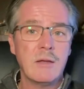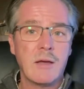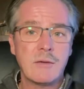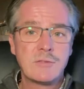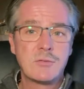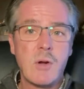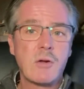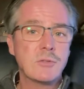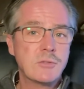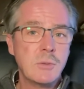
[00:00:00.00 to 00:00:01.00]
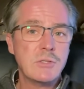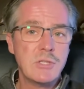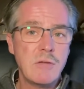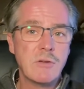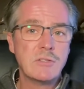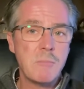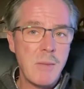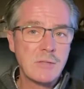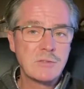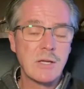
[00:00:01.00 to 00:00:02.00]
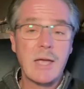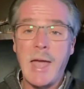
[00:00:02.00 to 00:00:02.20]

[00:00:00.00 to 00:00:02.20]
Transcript: have struggled to achieve a domestic